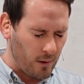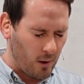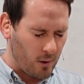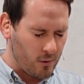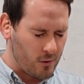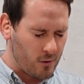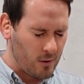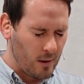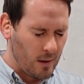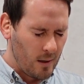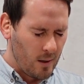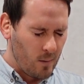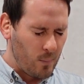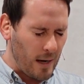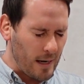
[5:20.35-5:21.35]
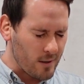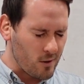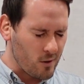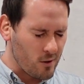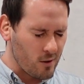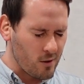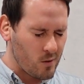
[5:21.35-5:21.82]
those
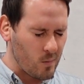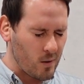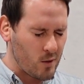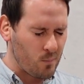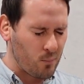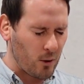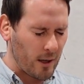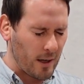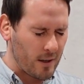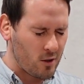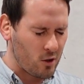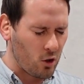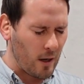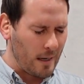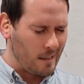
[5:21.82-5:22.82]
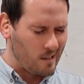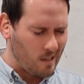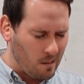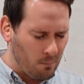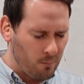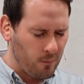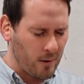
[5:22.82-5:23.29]
passages which bring us great
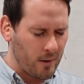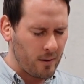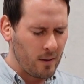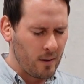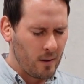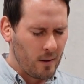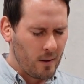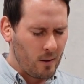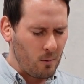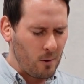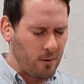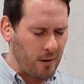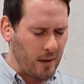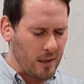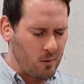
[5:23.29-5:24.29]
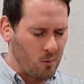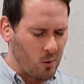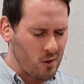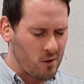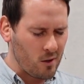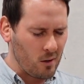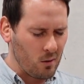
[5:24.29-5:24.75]
comfort. We thank you
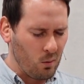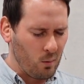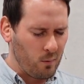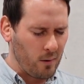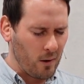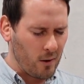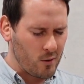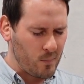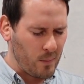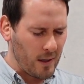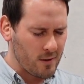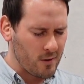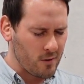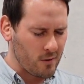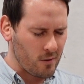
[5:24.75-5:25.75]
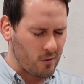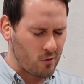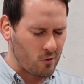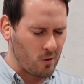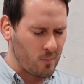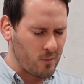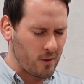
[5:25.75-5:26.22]
also, Lord, for those passages of
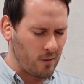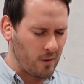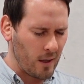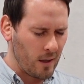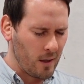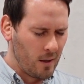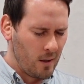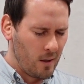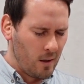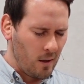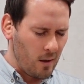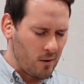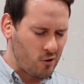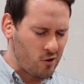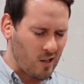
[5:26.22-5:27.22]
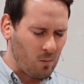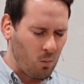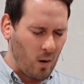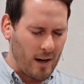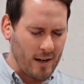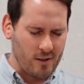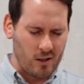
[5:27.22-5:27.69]
Scripture that in some
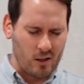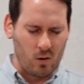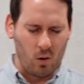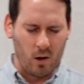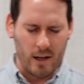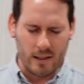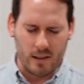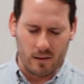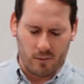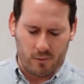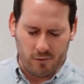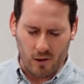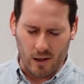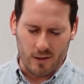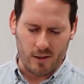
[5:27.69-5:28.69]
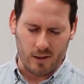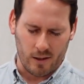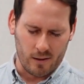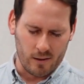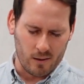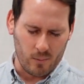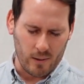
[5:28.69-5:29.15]
ways are quite
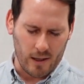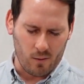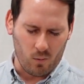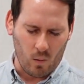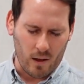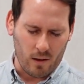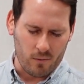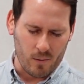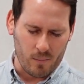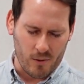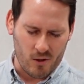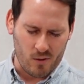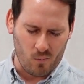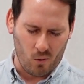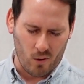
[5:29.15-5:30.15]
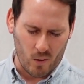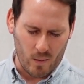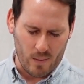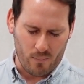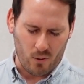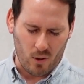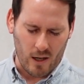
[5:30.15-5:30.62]
confronting. And we have one of them this morning.
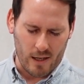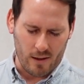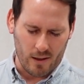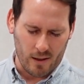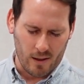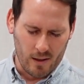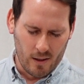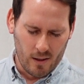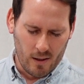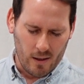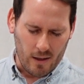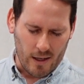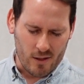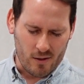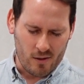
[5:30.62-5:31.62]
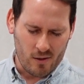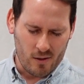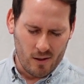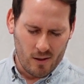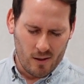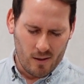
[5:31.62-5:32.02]
We pray that, as